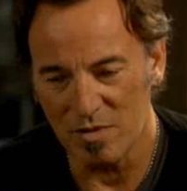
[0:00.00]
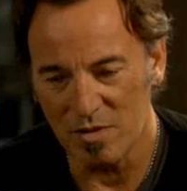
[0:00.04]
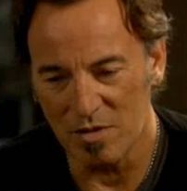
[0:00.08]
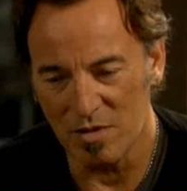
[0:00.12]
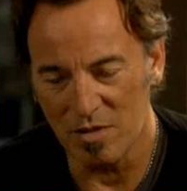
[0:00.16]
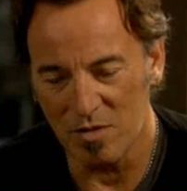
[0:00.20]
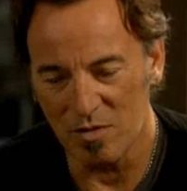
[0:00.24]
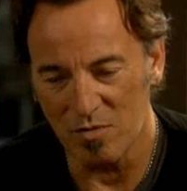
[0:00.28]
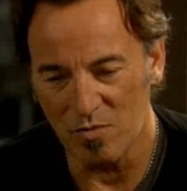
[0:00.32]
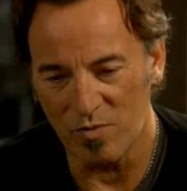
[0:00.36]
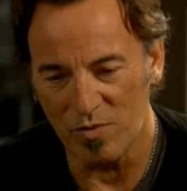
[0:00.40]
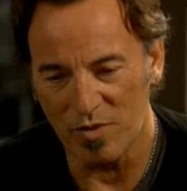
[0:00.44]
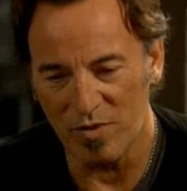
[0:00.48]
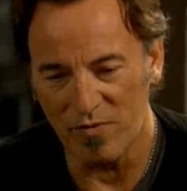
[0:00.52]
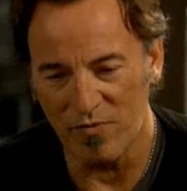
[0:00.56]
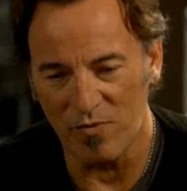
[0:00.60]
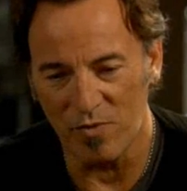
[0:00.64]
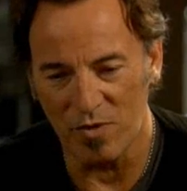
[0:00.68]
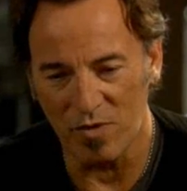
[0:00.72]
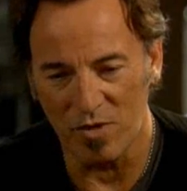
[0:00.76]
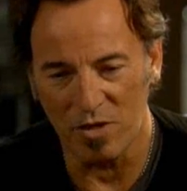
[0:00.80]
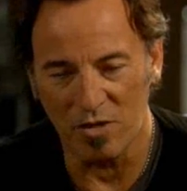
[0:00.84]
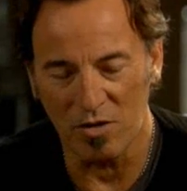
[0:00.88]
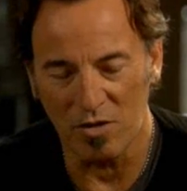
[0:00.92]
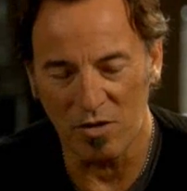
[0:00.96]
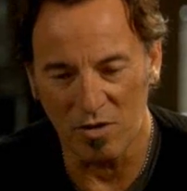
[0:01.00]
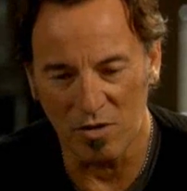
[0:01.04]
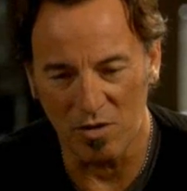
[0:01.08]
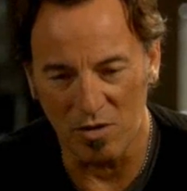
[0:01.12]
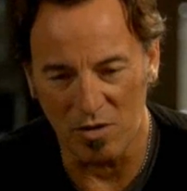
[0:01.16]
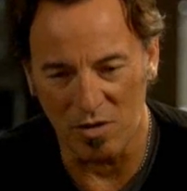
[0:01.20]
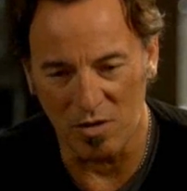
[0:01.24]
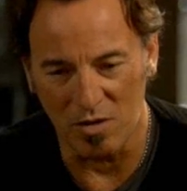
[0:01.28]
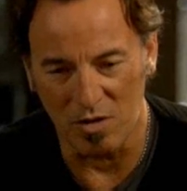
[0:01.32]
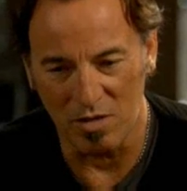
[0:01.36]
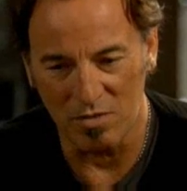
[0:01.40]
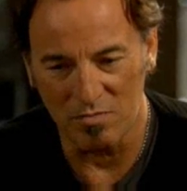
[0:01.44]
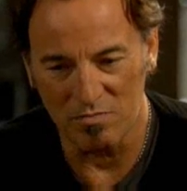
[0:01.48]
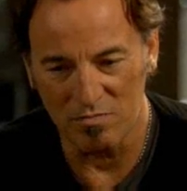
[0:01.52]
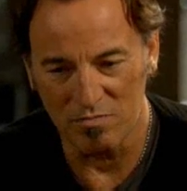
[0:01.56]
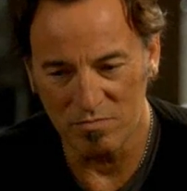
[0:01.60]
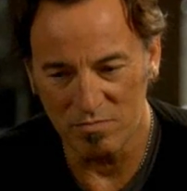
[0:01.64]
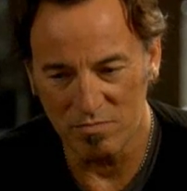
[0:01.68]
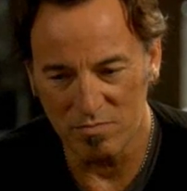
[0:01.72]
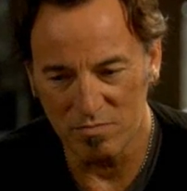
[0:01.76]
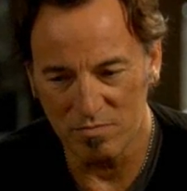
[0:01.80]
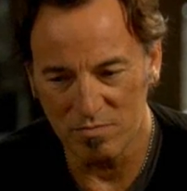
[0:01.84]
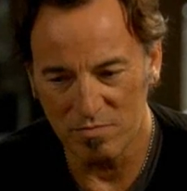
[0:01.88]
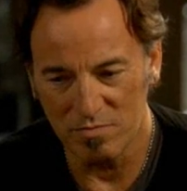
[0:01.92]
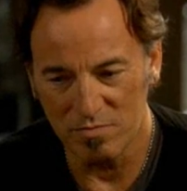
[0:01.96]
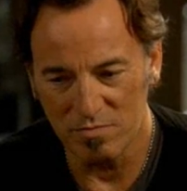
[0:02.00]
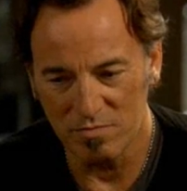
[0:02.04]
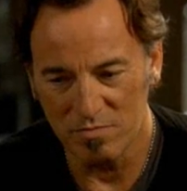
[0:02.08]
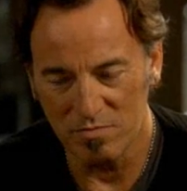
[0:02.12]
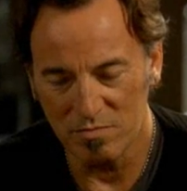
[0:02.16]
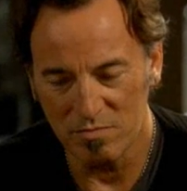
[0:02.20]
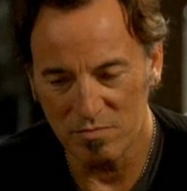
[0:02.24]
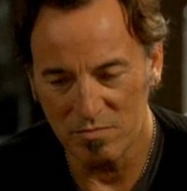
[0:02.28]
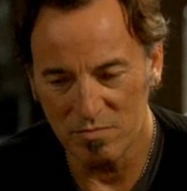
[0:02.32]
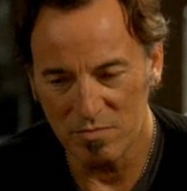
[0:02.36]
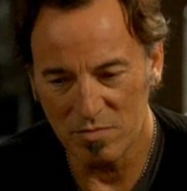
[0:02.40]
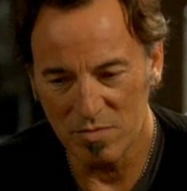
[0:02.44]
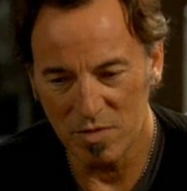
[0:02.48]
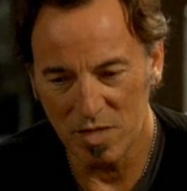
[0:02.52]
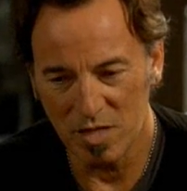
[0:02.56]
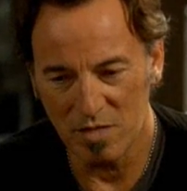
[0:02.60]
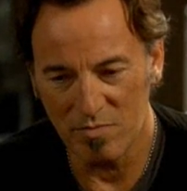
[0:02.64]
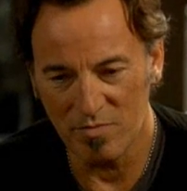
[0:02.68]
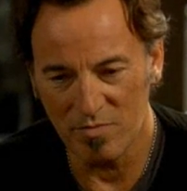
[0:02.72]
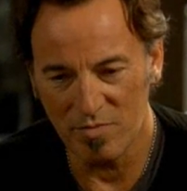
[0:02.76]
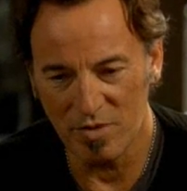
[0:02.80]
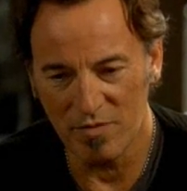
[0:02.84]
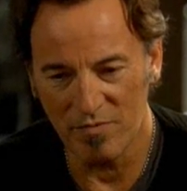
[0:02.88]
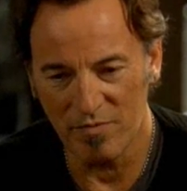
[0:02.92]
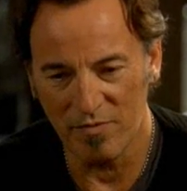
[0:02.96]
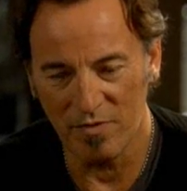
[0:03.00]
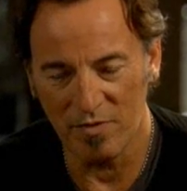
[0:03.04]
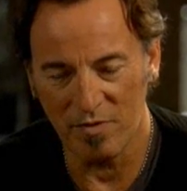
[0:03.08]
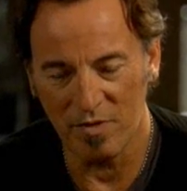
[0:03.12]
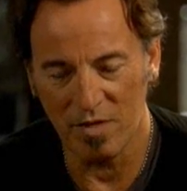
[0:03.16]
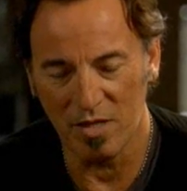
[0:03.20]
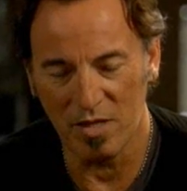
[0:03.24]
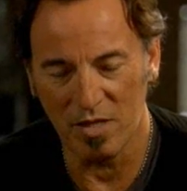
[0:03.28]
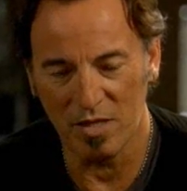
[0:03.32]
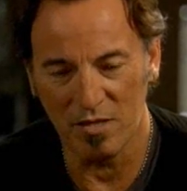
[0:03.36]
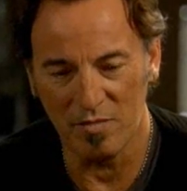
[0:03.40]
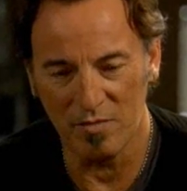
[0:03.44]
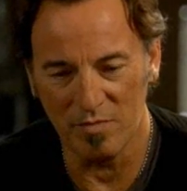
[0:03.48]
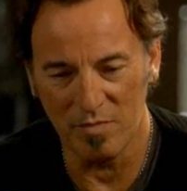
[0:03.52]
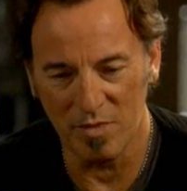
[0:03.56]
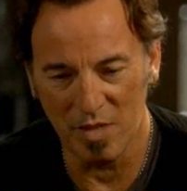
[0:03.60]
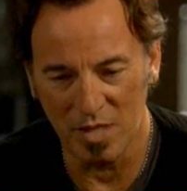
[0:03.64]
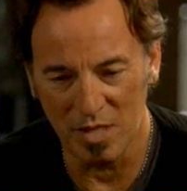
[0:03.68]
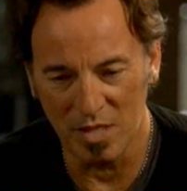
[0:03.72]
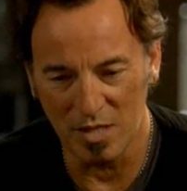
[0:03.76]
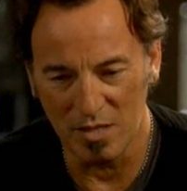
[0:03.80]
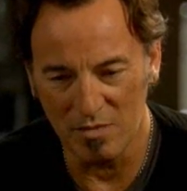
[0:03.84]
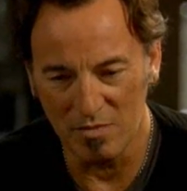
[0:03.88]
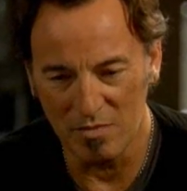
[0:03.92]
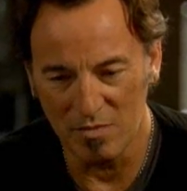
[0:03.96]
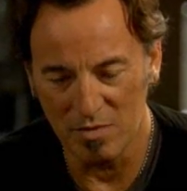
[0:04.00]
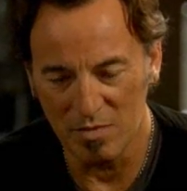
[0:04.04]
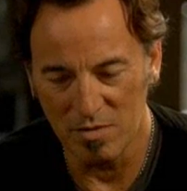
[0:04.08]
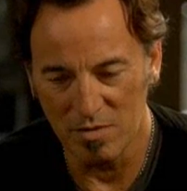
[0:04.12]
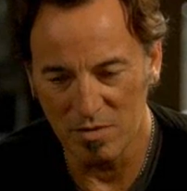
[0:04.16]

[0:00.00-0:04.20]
we've worked hard and been very committed